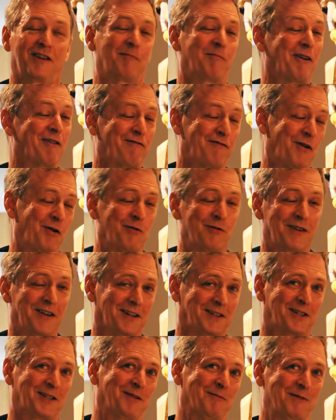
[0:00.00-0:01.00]
phone
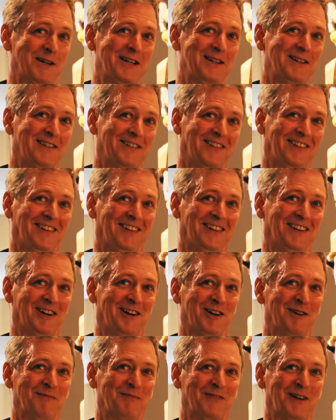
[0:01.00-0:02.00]
next to me
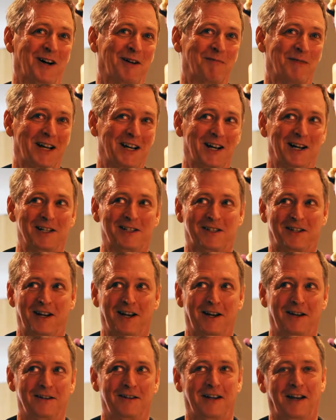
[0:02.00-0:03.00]
on my
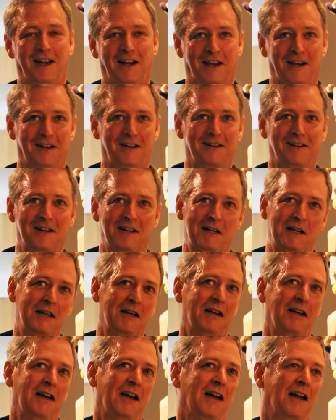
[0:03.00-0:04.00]
nightstand, and
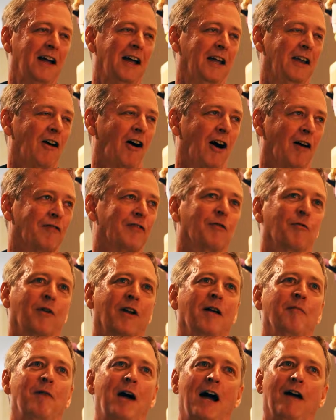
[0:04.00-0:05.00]
often when
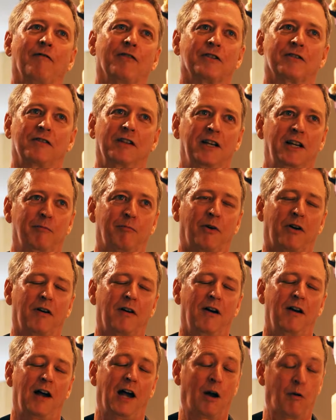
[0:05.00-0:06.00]
I'm half asleep,
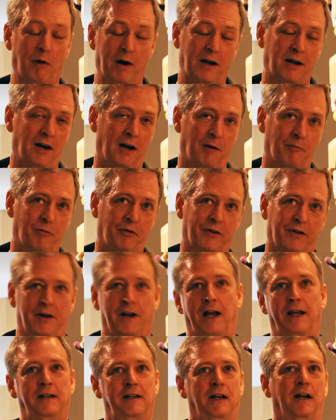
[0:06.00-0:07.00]
I wake up with an
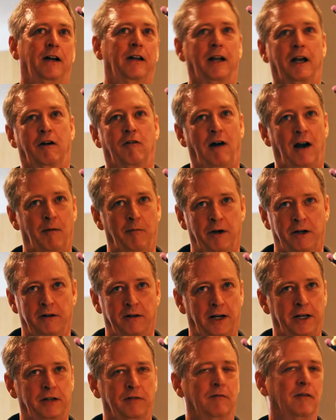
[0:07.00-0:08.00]
idea and I grab it
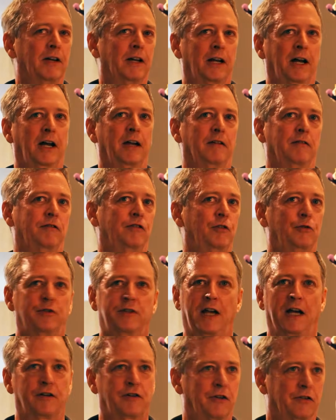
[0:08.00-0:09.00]
and I do
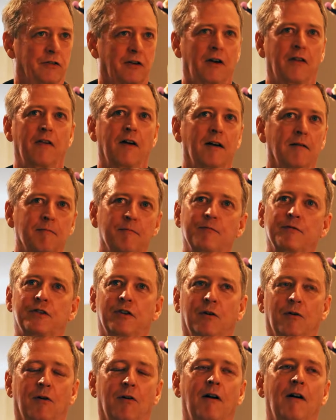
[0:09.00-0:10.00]
sketches on it.
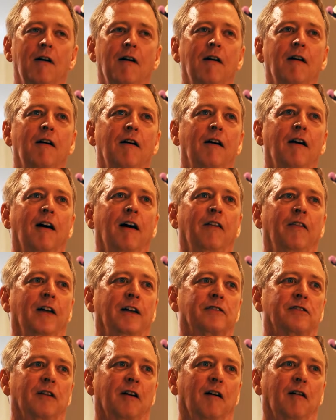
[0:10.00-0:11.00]
So
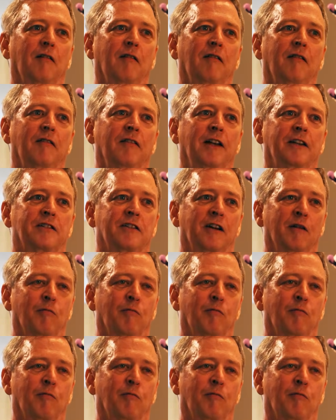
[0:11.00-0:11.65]
that's an